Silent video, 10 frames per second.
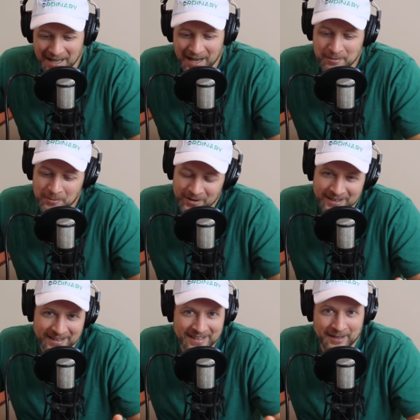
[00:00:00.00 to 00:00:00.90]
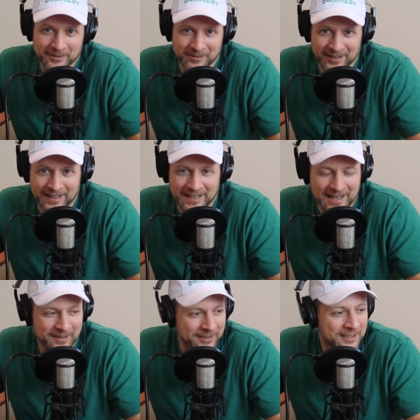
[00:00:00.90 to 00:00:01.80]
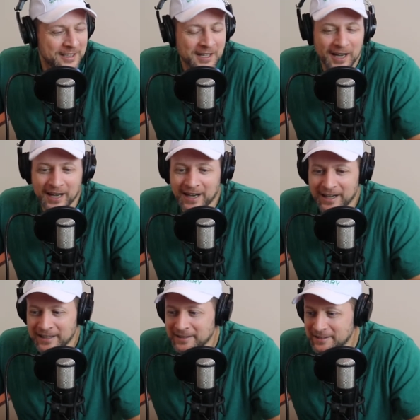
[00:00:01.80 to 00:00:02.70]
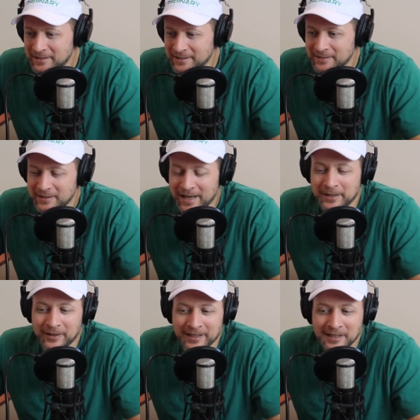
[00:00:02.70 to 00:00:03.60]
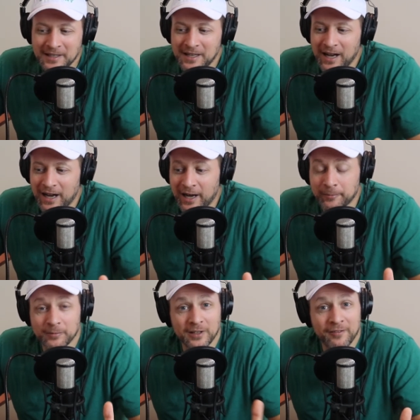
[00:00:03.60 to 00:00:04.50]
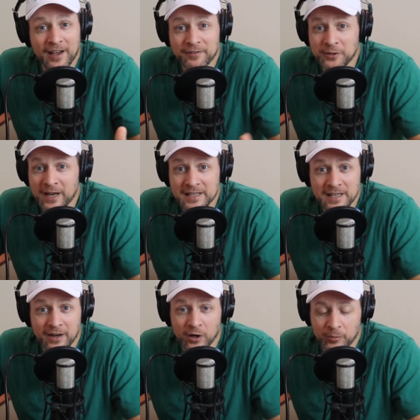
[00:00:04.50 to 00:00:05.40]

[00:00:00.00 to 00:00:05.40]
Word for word: I've been working on that one for like an hour. Anyway, love having you guys there.